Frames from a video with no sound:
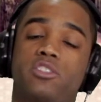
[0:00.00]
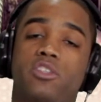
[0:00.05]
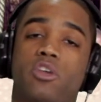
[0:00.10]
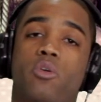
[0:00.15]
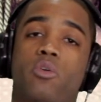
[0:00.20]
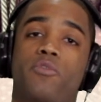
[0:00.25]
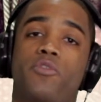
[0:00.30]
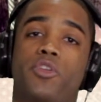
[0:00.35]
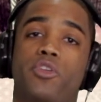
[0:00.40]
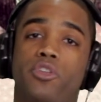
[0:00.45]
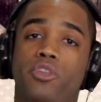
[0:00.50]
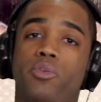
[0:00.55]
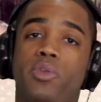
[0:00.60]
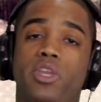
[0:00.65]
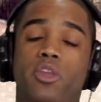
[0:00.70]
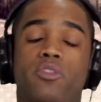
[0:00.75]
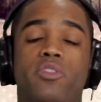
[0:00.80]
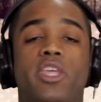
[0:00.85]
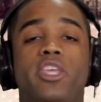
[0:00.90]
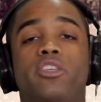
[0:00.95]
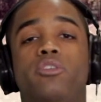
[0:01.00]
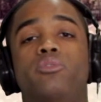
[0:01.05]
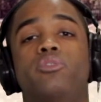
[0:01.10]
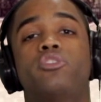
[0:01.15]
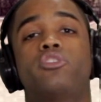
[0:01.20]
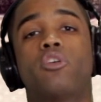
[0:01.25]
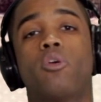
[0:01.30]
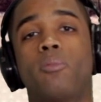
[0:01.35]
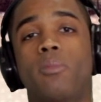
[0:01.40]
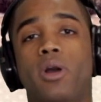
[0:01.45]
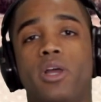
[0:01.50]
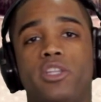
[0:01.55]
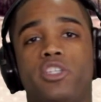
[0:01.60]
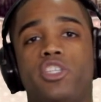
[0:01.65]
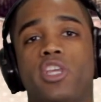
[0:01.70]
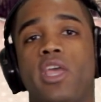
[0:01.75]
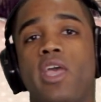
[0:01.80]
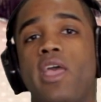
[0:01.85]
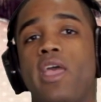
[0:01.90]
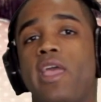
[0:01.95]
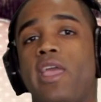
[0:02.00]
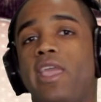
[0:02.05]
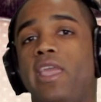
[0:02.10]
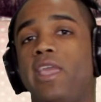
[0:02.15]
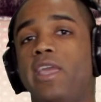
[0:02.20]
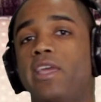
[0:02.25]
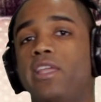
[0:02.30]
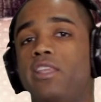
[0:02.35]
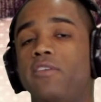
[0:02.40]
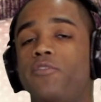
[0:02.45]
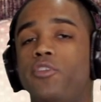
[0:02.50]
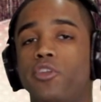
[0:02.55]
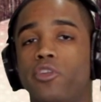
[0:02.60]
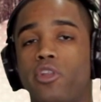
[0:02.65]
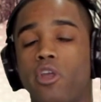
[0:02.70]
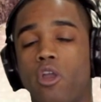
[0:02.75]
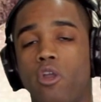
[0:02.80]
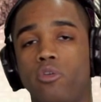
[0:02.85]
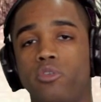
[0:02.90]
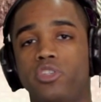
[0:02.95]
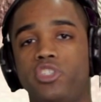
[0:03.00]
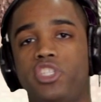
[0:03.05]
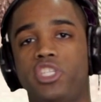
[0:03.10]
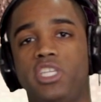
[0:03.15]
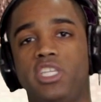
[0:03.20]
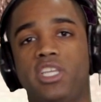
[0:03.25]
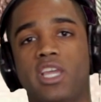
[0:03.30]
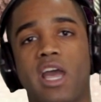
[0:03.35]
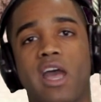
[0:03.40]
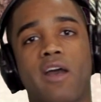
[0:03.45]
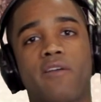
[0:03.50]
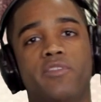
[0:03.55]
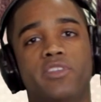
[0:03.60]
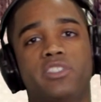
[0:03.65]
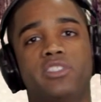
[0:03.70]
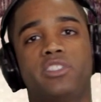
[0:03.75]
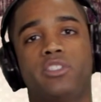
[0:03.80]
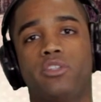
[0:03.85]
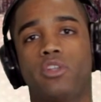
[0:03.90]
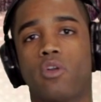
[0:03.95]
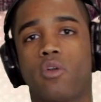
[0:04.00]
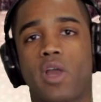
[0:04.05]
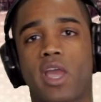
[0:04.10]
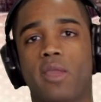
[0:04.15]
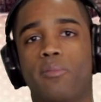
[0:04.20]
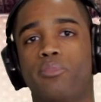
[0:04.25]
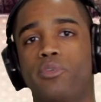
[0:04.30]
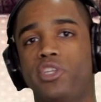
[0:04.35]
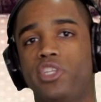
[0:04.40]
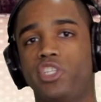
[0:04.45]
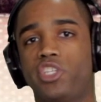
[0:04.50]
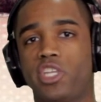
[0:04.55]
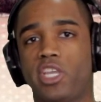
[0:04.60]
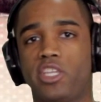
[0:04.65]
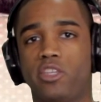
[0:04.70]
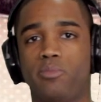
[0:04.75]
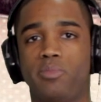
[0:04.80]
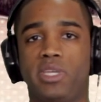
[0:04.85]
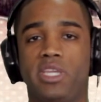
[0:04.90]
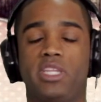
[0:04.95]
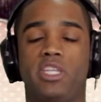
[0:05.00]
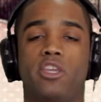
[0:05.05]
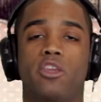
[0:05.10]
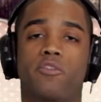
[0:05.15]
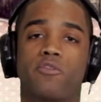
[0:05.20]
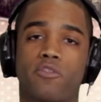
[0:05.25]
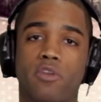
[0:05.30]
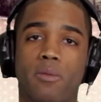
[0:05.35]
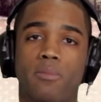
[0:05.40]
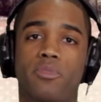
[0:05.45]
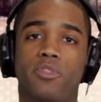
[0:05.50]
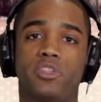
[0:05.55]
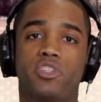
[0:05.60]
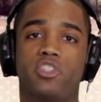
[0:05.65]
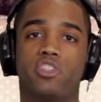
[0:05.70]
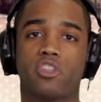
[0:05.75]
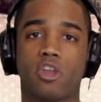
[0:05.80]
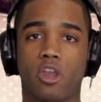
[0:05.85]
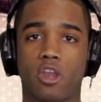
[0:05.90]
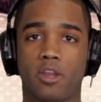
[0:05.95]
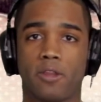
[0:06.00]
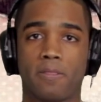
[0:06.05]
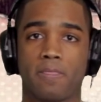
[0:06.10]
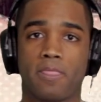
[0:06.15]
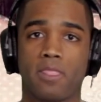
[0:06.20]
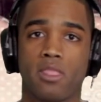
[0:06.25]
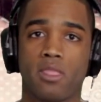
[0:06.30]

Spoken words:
So if you're new here, thank you so much, and if you're an OG, obviously, you know I appreciate you being here from the start.